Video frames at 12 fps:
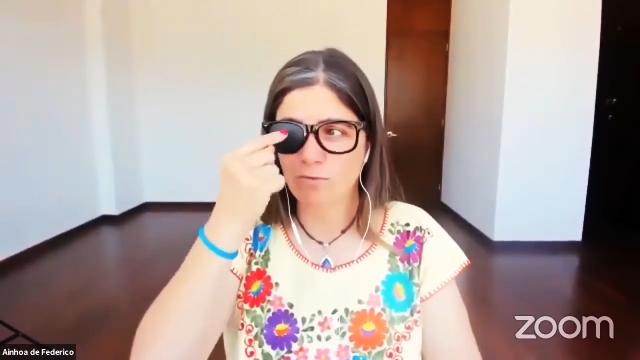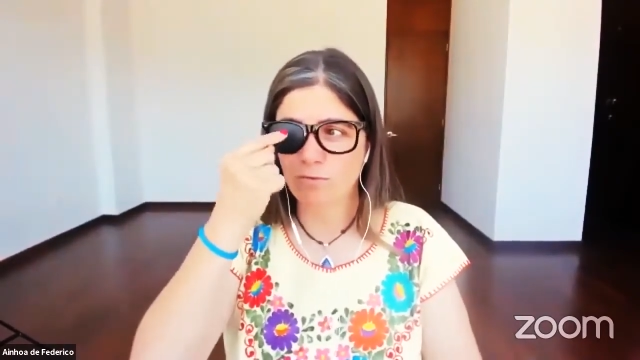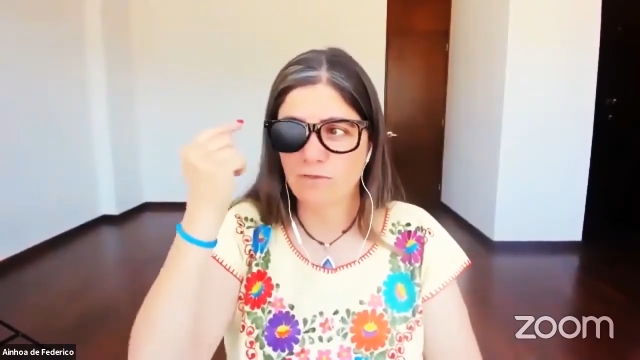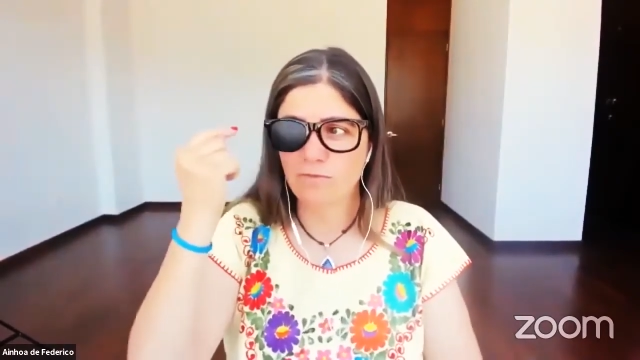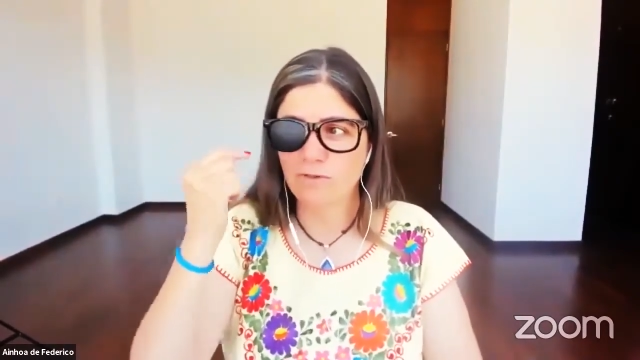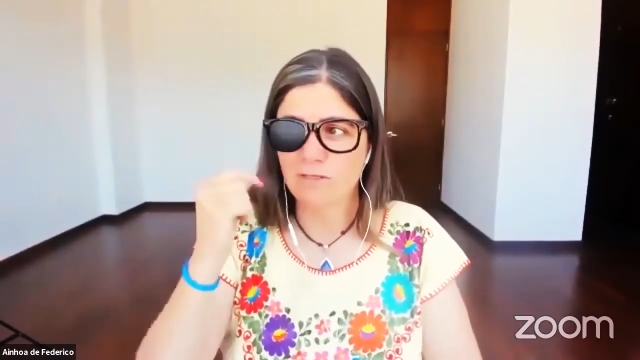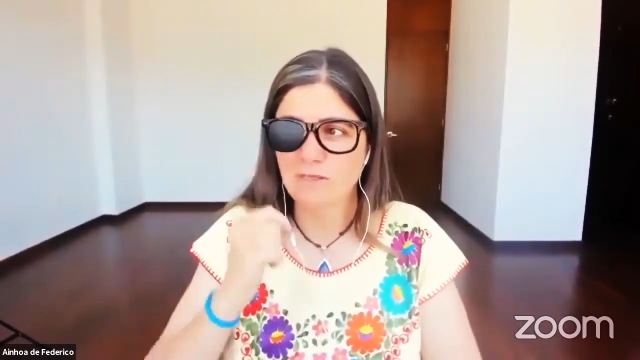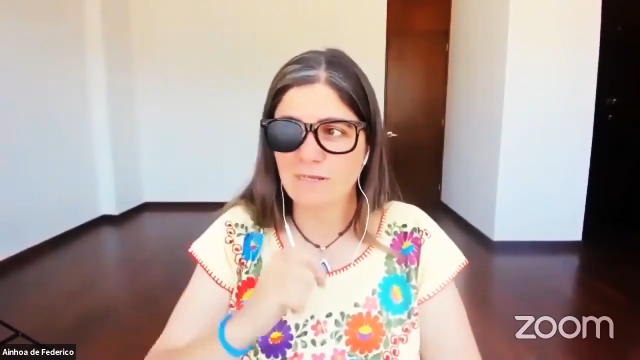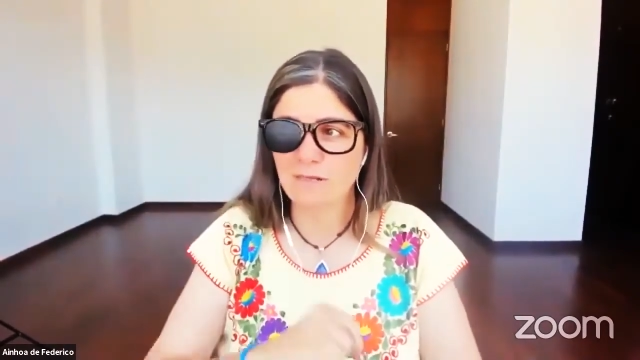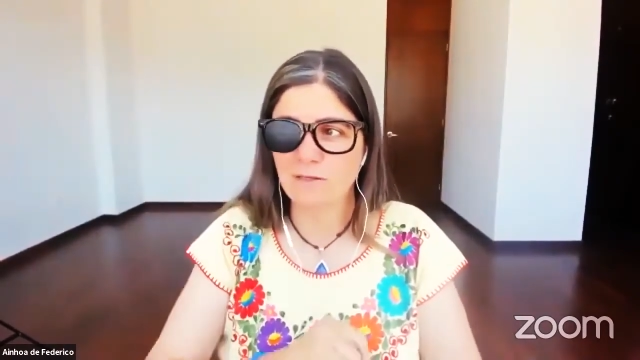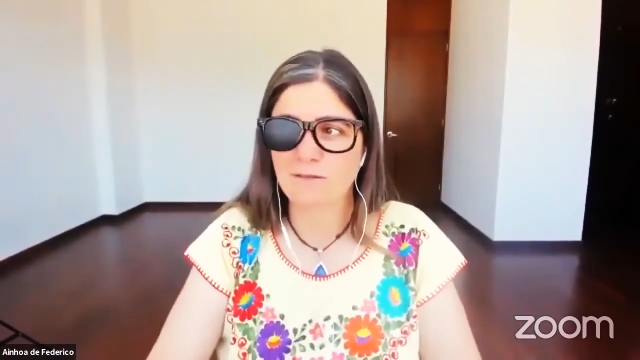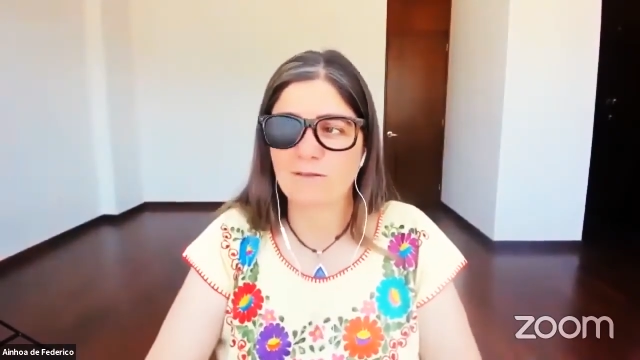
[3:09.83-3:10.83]
through different
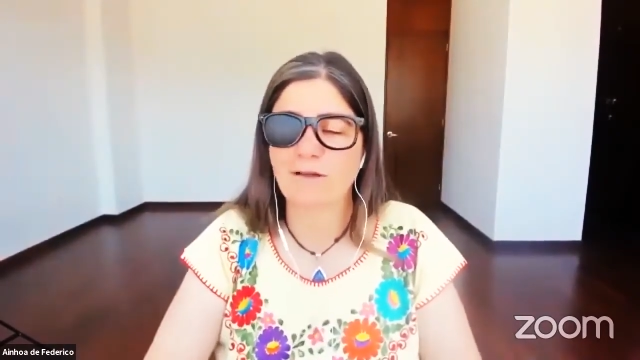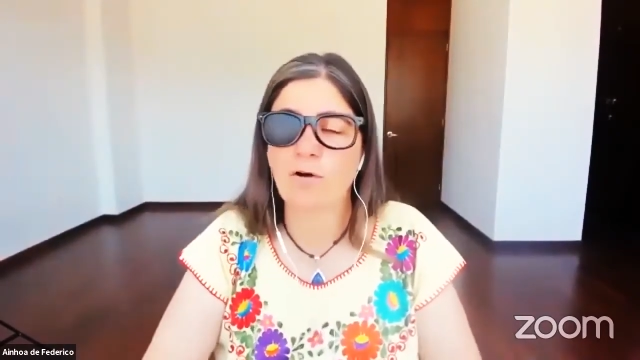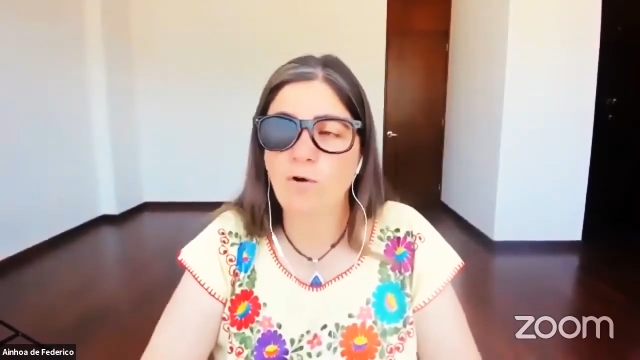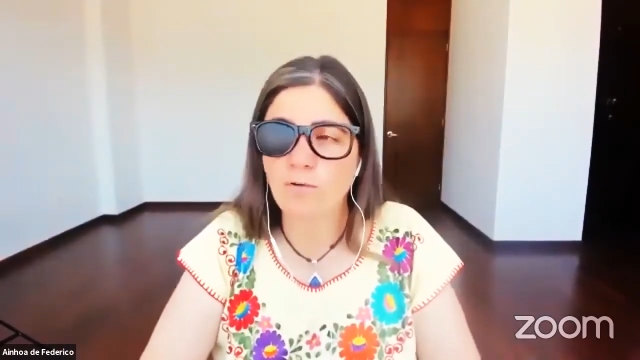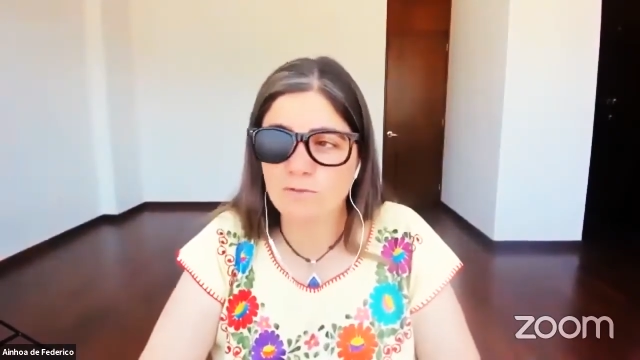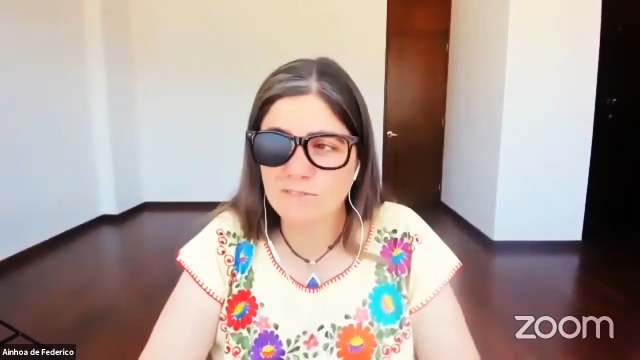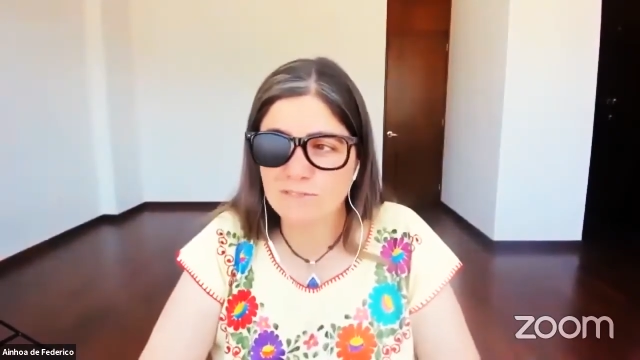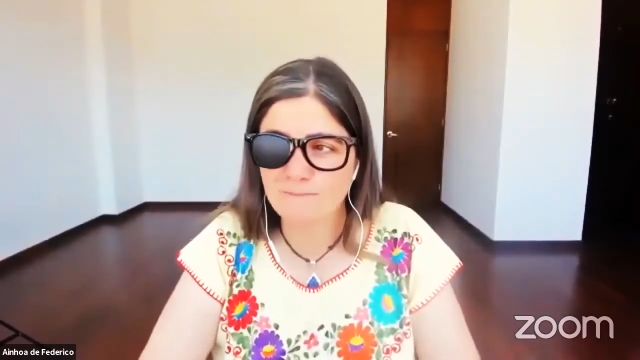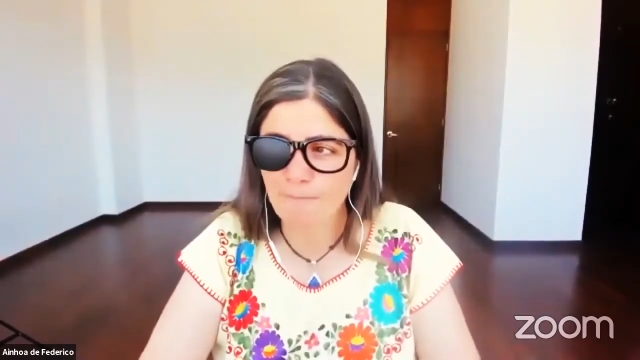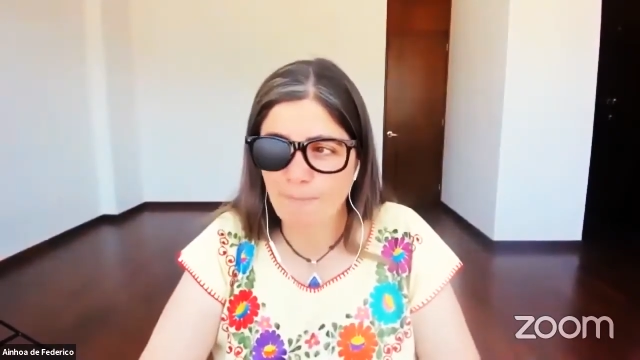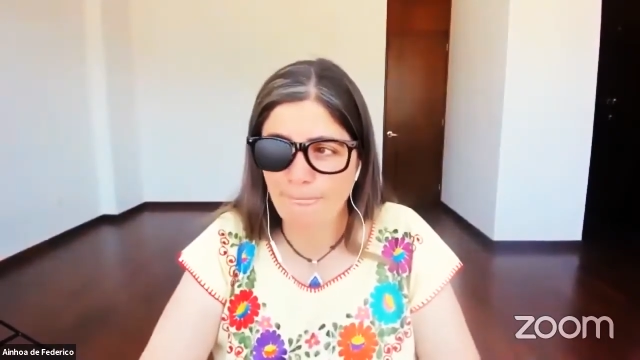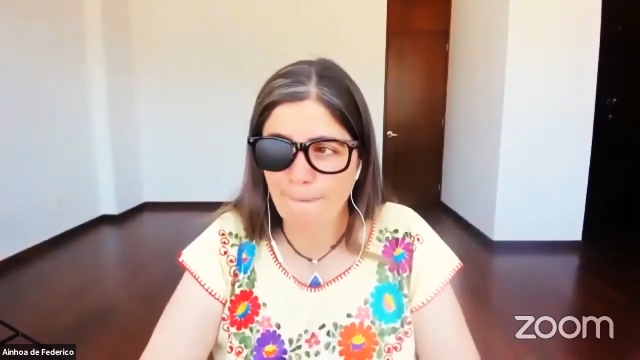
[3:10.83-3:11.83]
little holes.
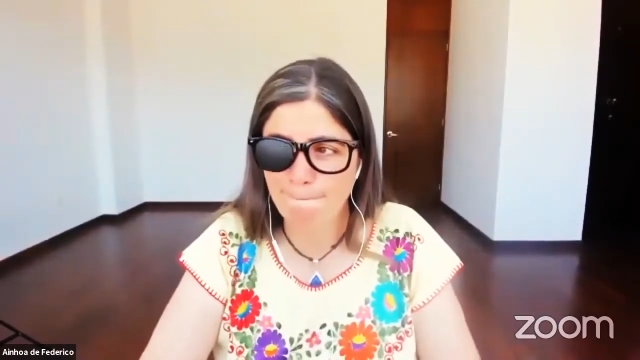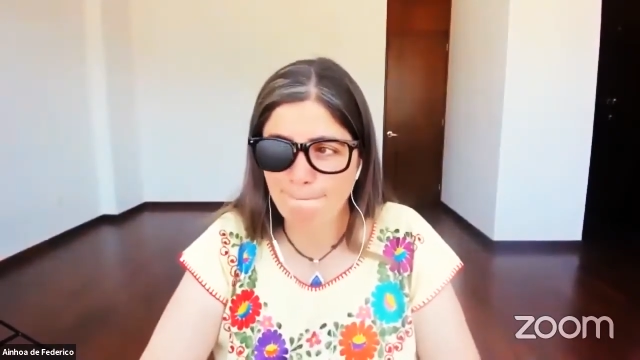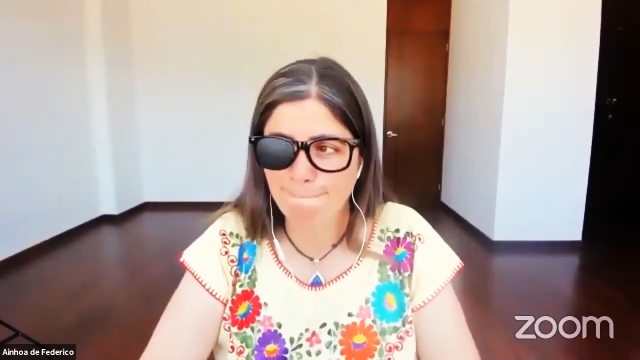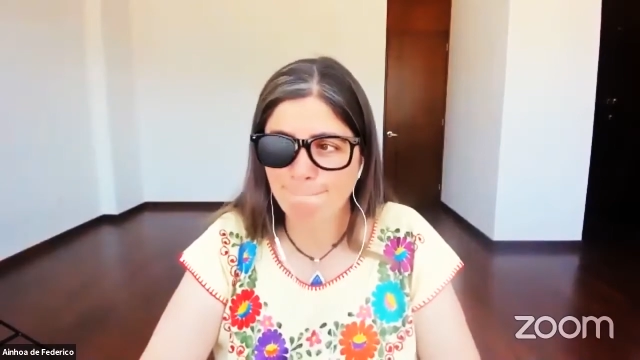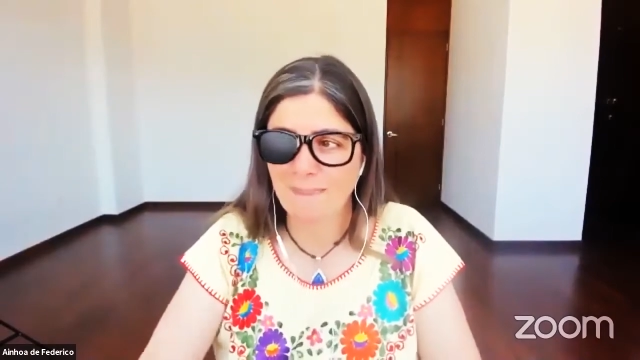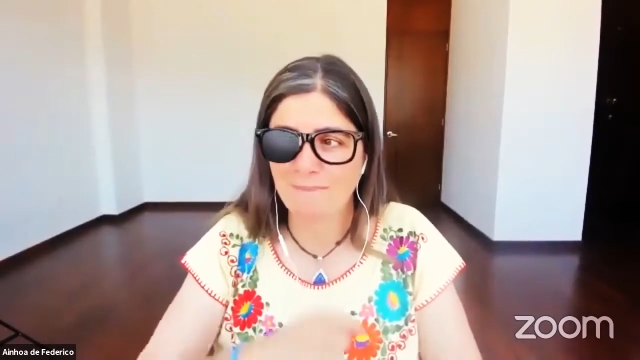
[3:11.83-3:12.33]
Mm-hmm.